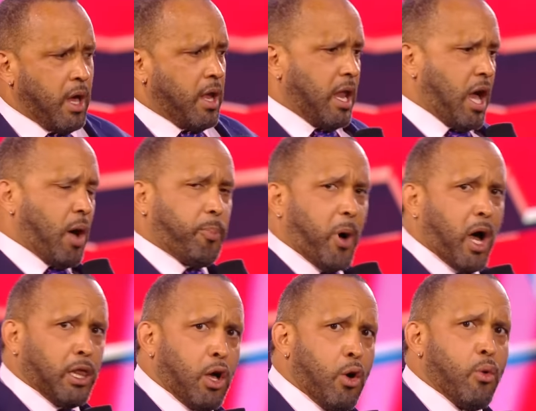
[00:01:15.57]
Now,
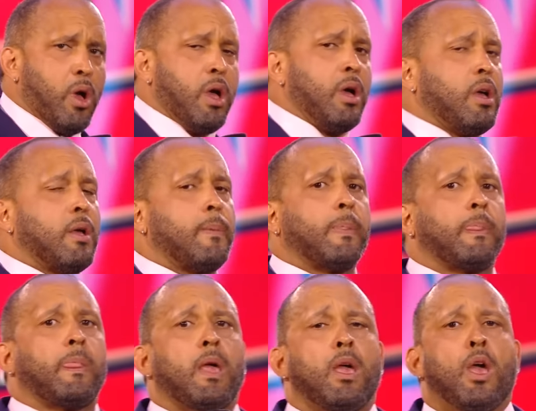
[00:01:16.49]
Apollo,
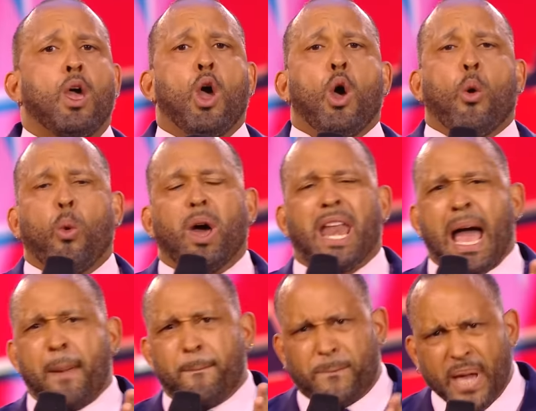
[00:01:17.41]
when
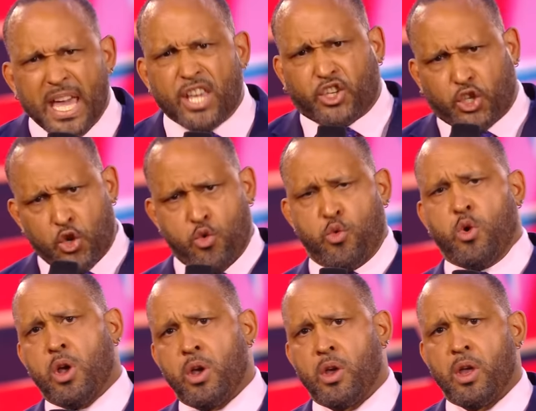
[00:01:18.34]
I beat you
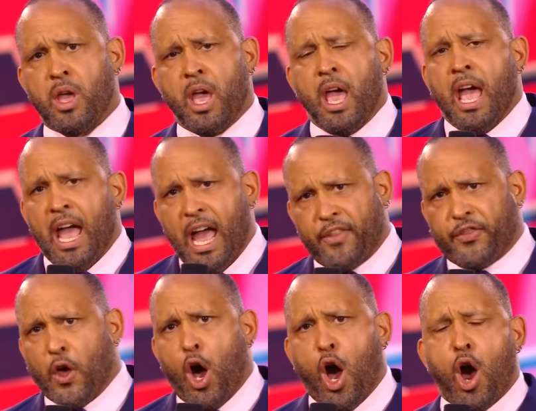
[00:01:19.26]
at
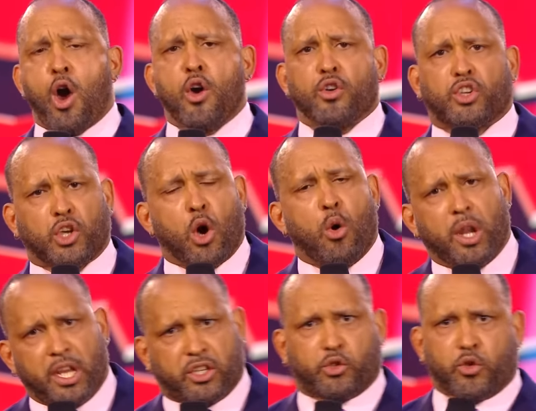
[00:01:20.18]
the horror show at
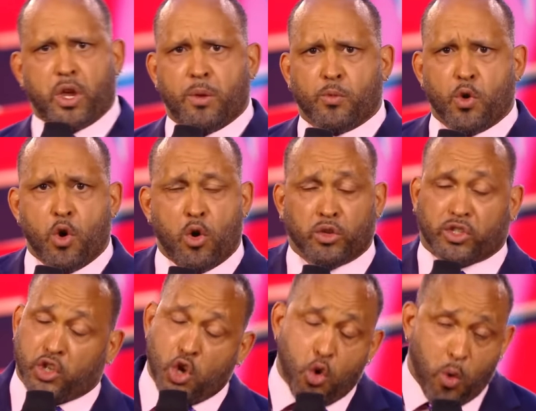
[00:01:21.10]
Extreme Rules,
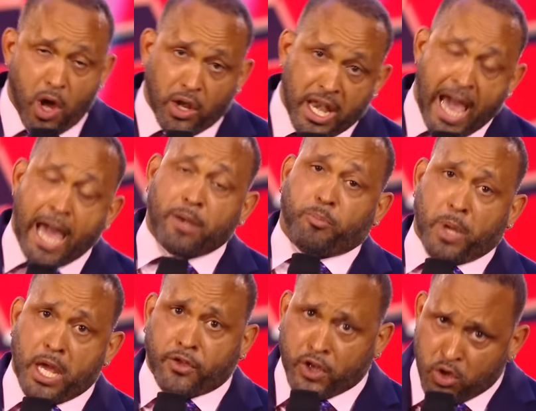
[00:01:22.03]
you will not
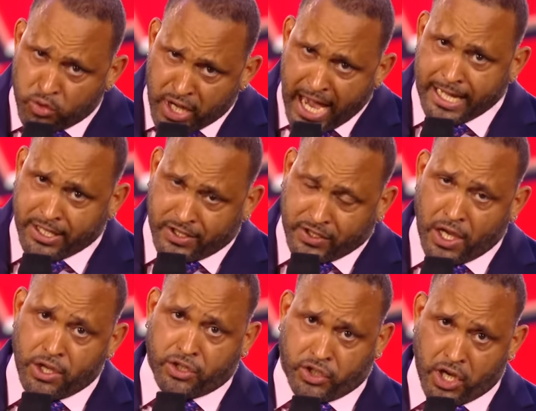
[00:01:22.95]
be the United
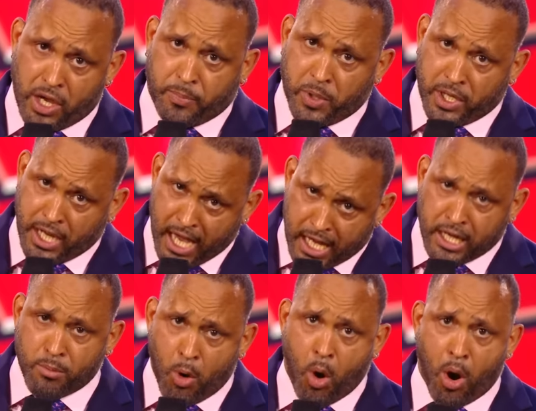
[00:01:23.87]
States champion
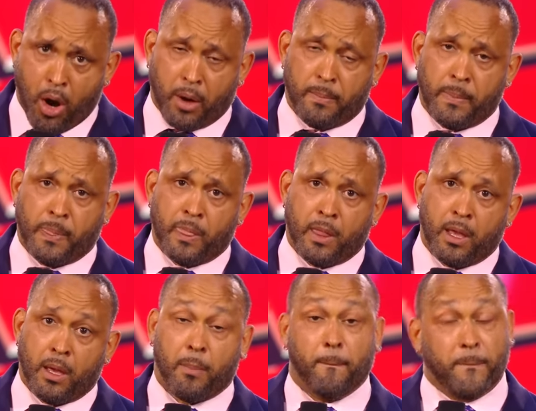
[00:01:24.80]
anymore.
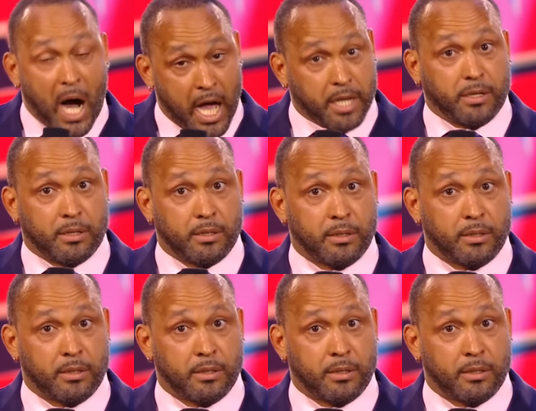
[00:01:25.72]
But